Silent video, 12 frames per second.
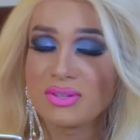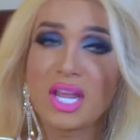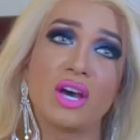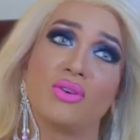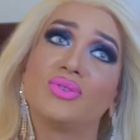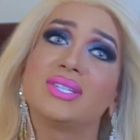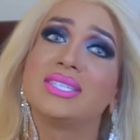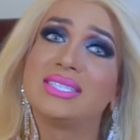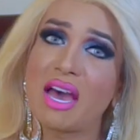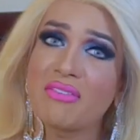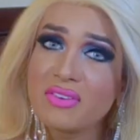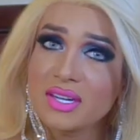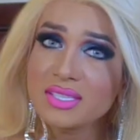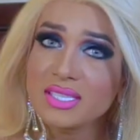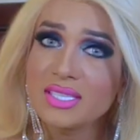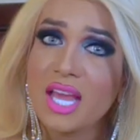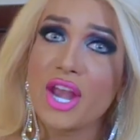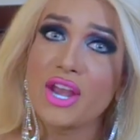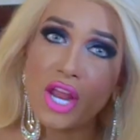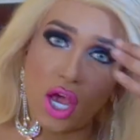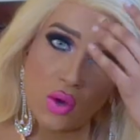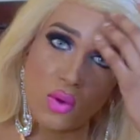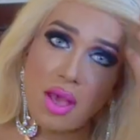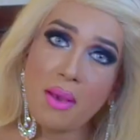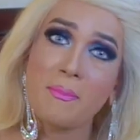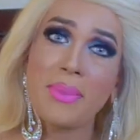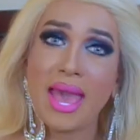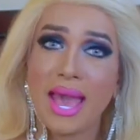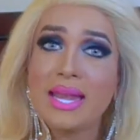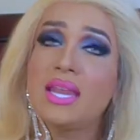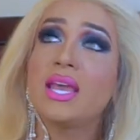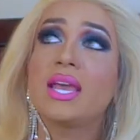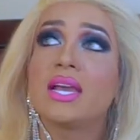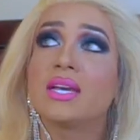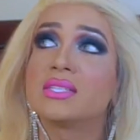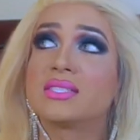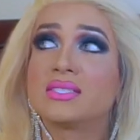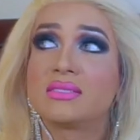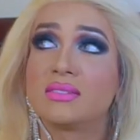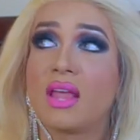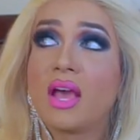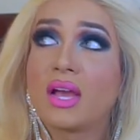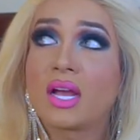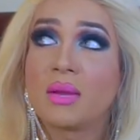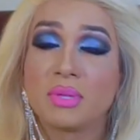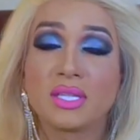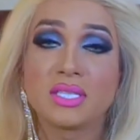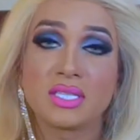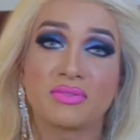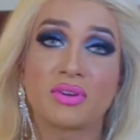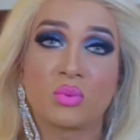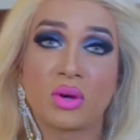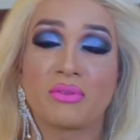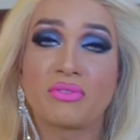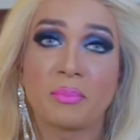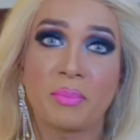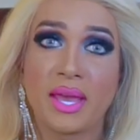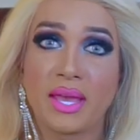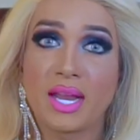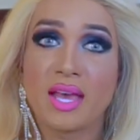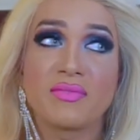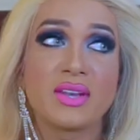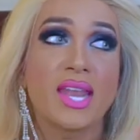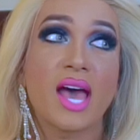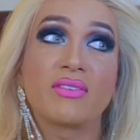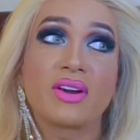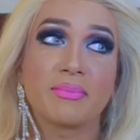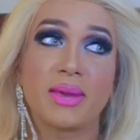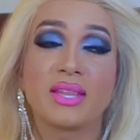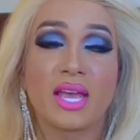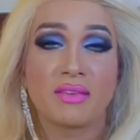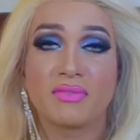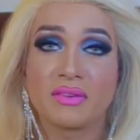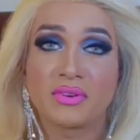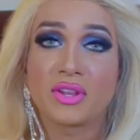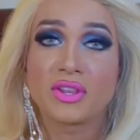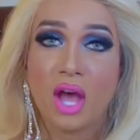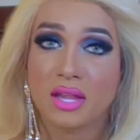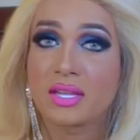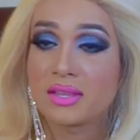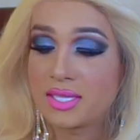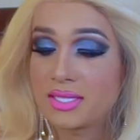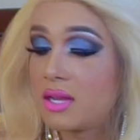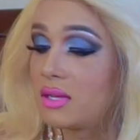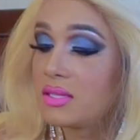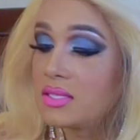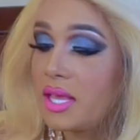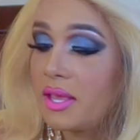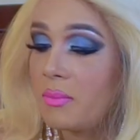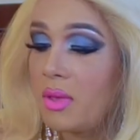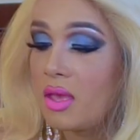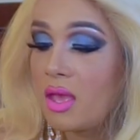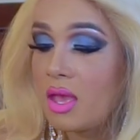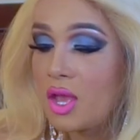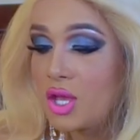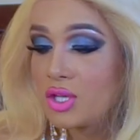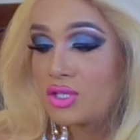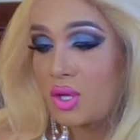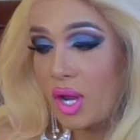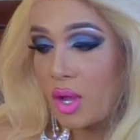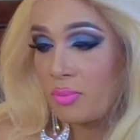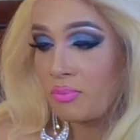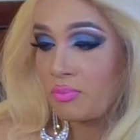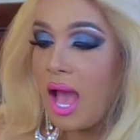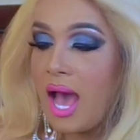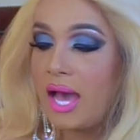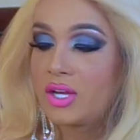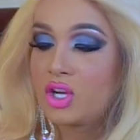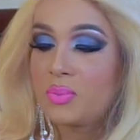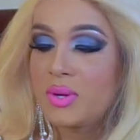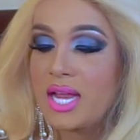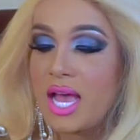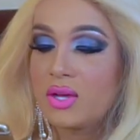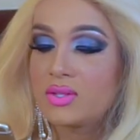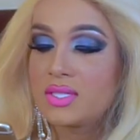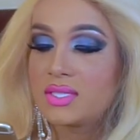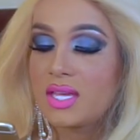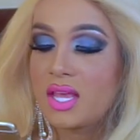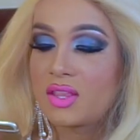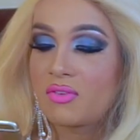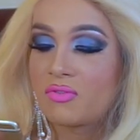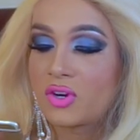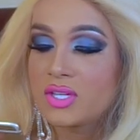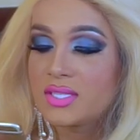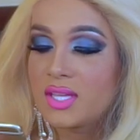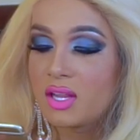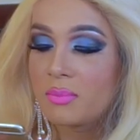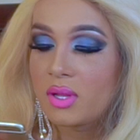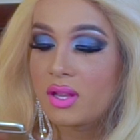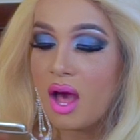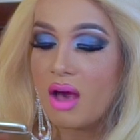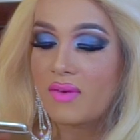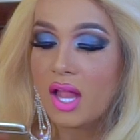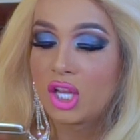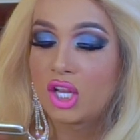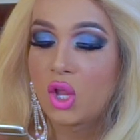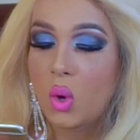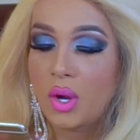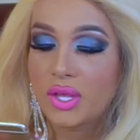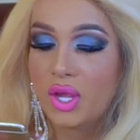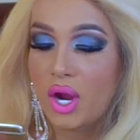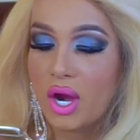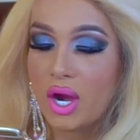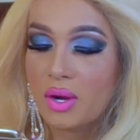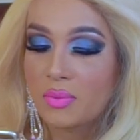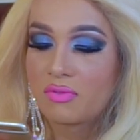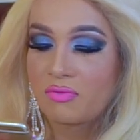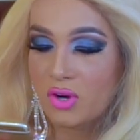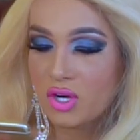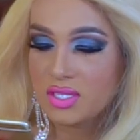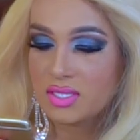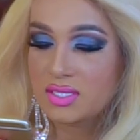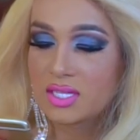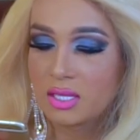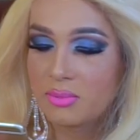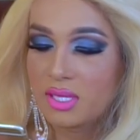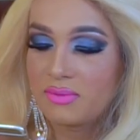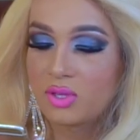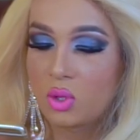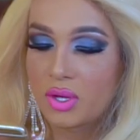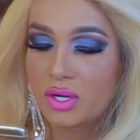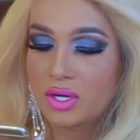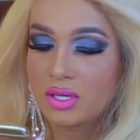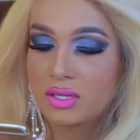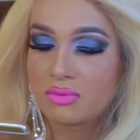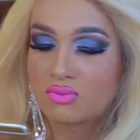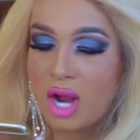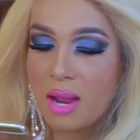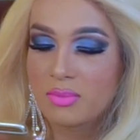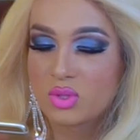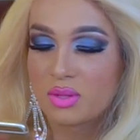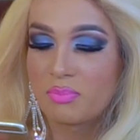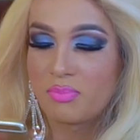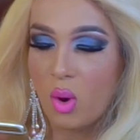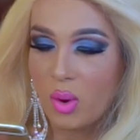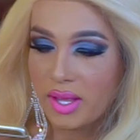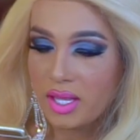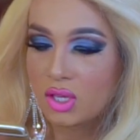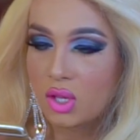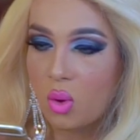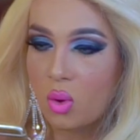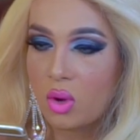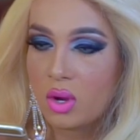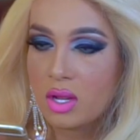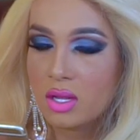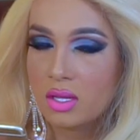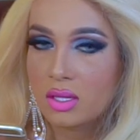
No. Definitely no. Pen is a completely different word from pin. I've never in my life even thought that they sounded the same. So no. How do you pronounce the first syllable of lawyer? The first syllable of lawyer rhymes with boy, law,